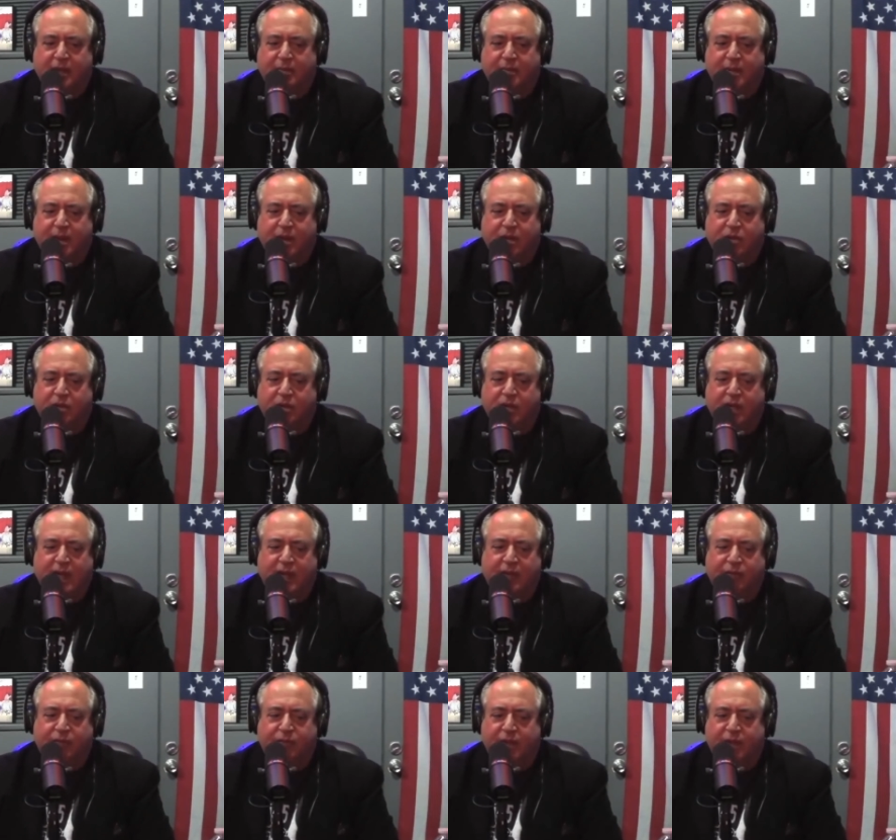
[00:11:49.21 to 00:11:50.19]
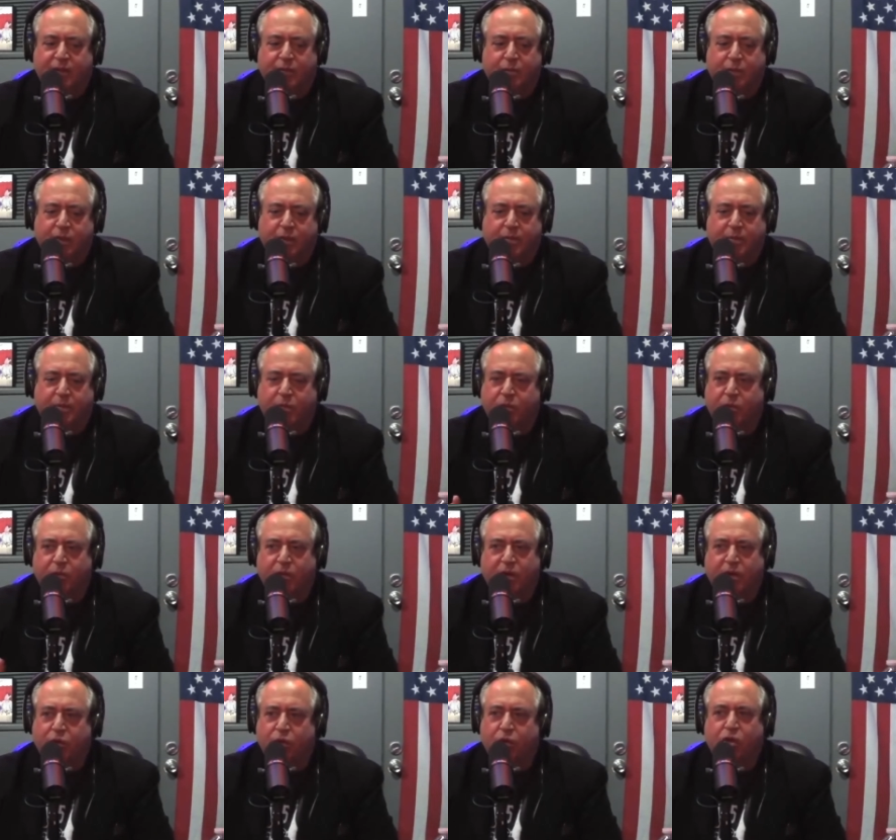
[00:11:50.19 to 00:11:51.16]
my whole life we, we, were
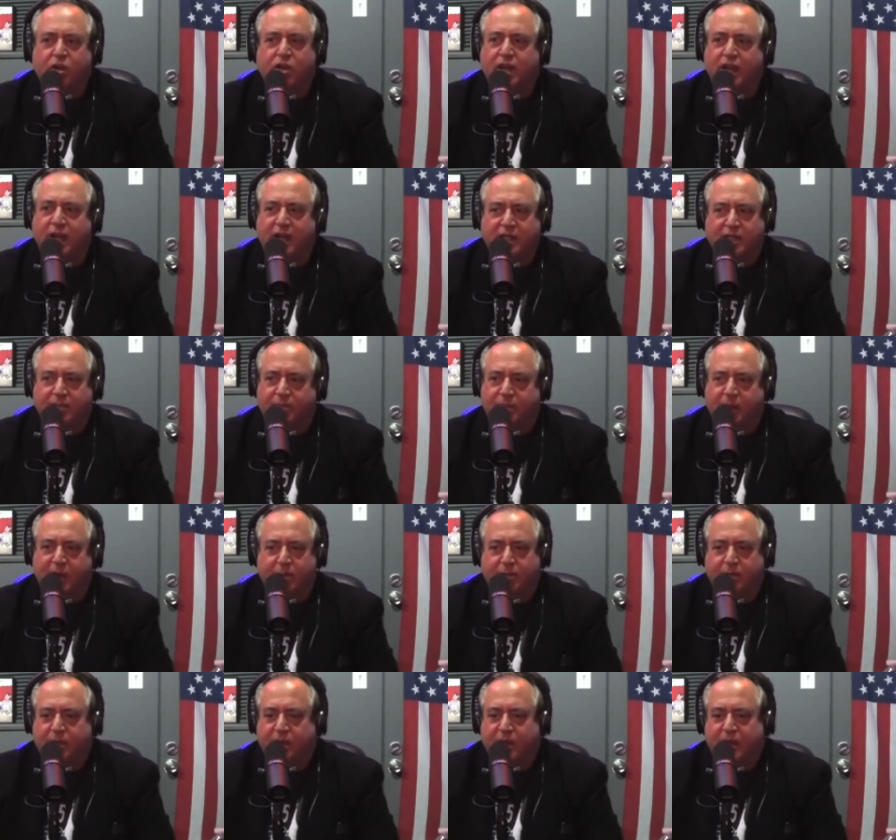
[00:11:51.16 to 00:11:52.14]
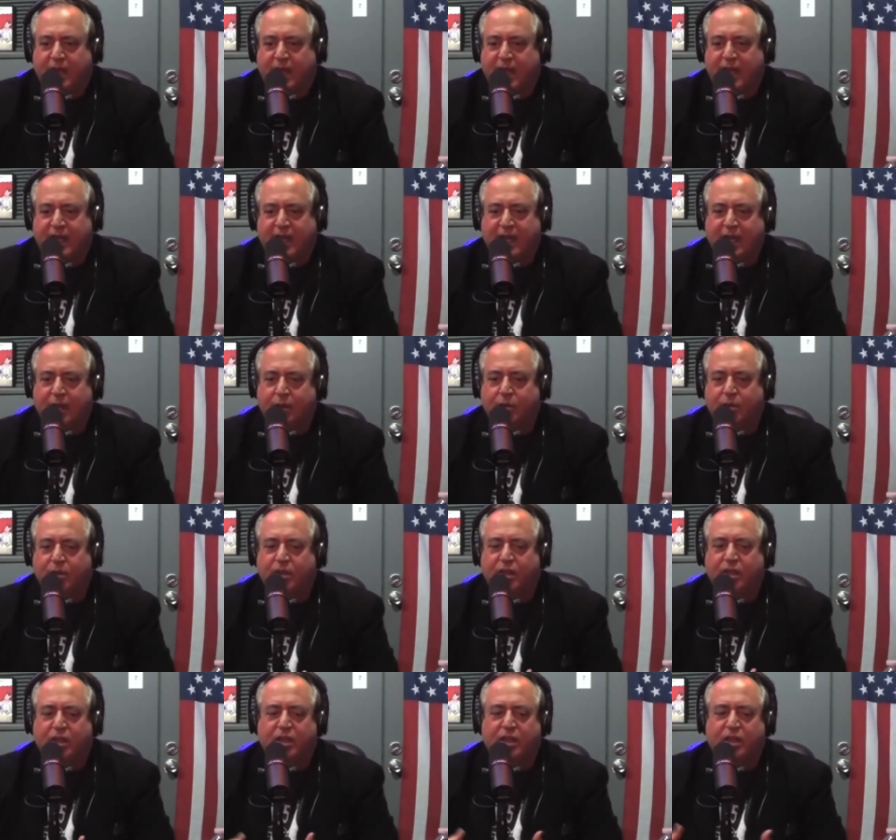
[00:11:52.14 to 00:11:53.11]
around all kinds of people and he
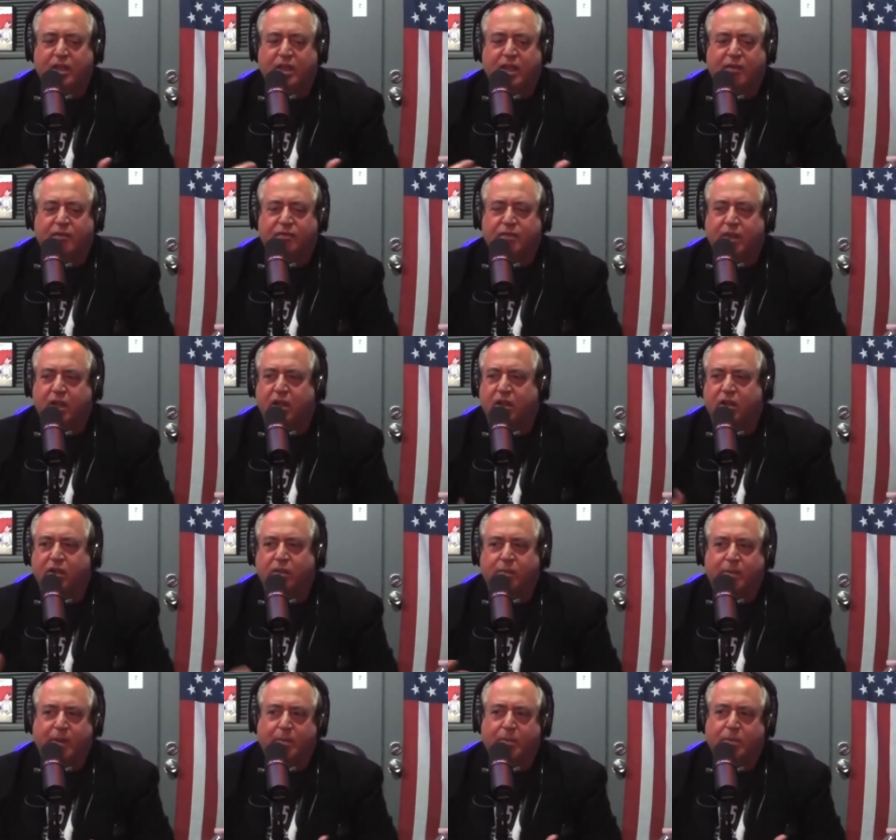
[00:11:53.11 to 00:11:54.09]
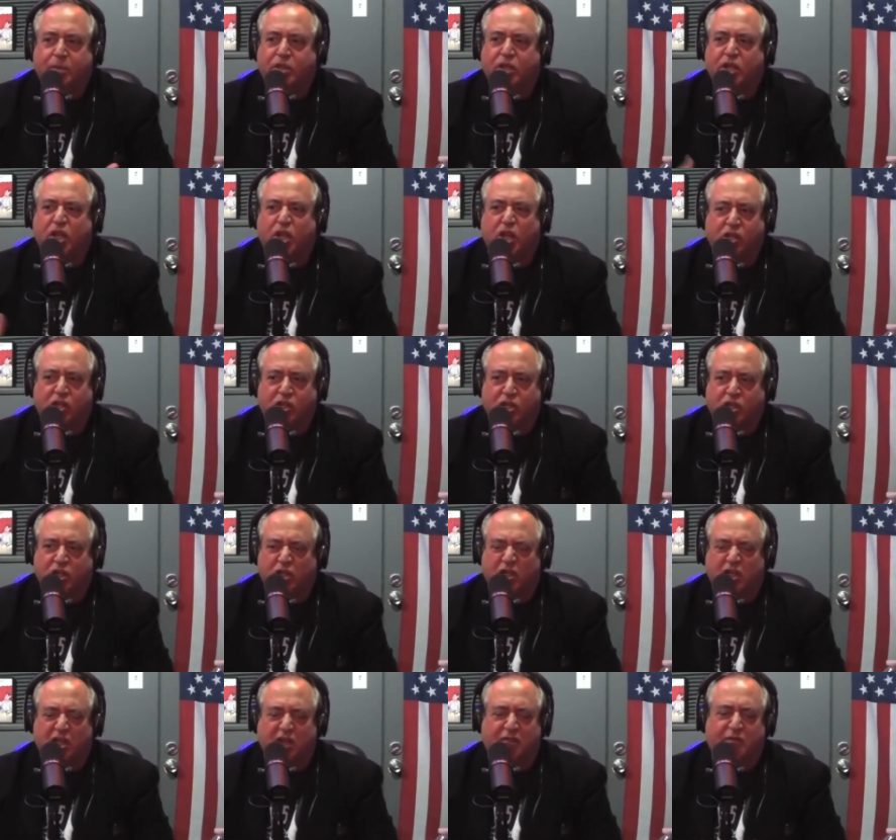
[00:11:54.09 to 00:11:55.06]
loved other people's
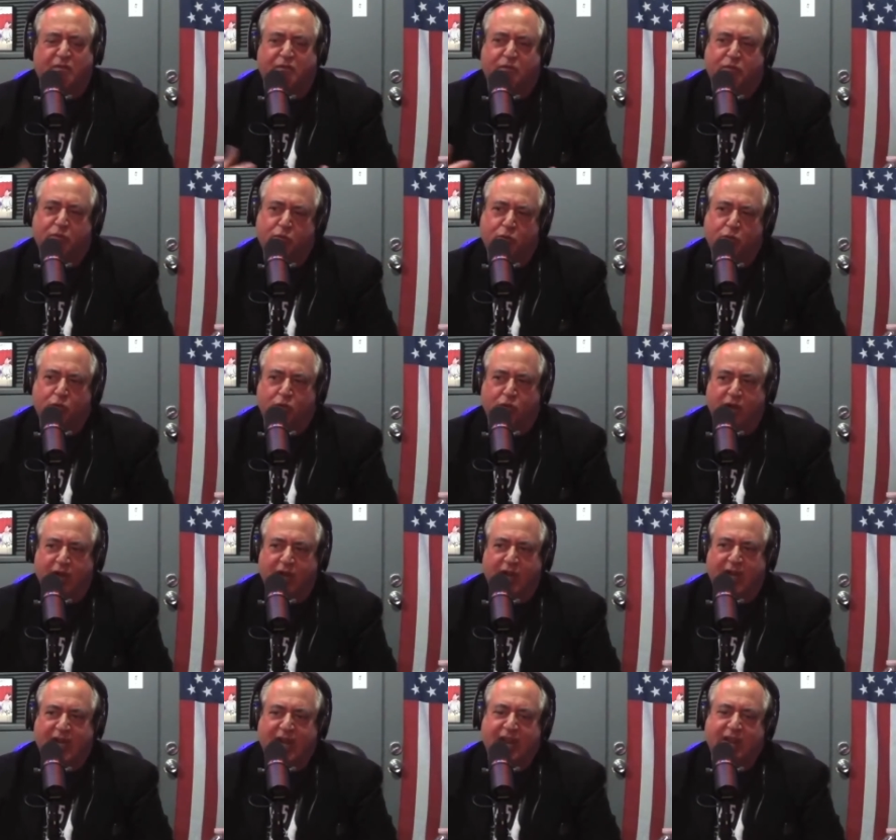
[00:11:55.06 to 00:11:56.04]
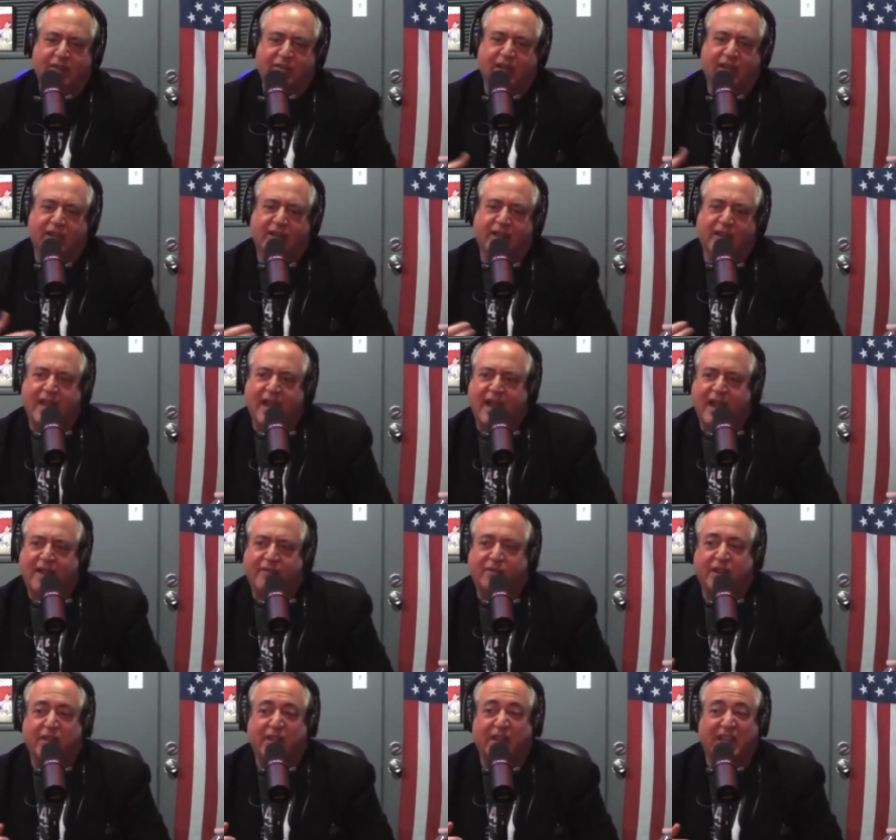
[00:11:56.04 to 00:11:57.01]
cultures and food and how they
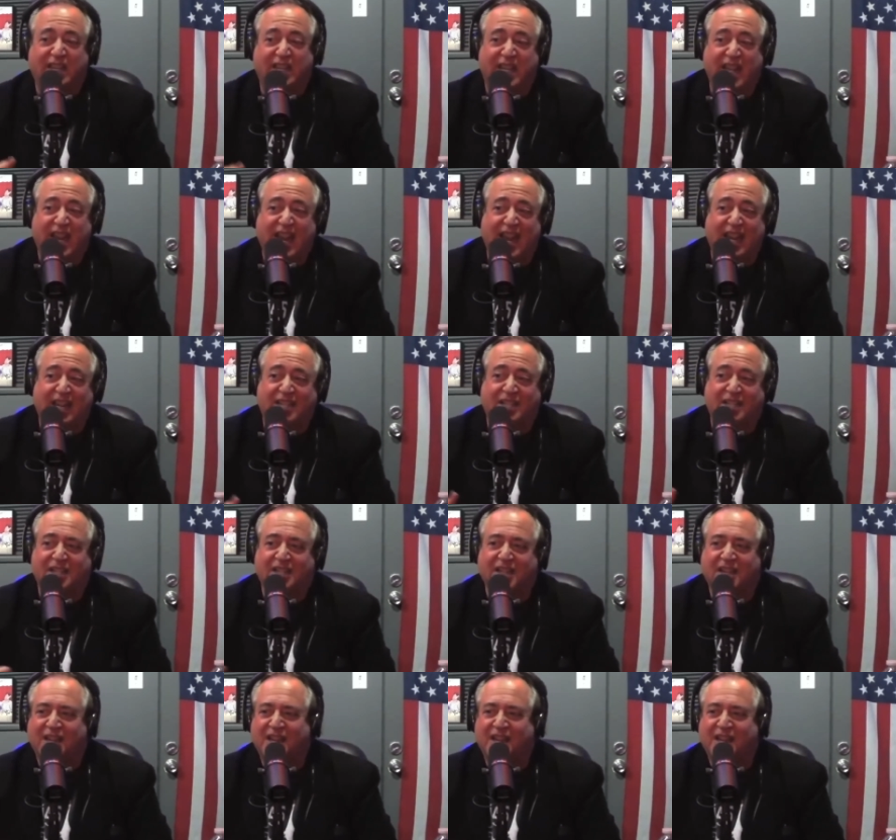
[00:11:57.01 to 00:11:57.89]
laughed how they danced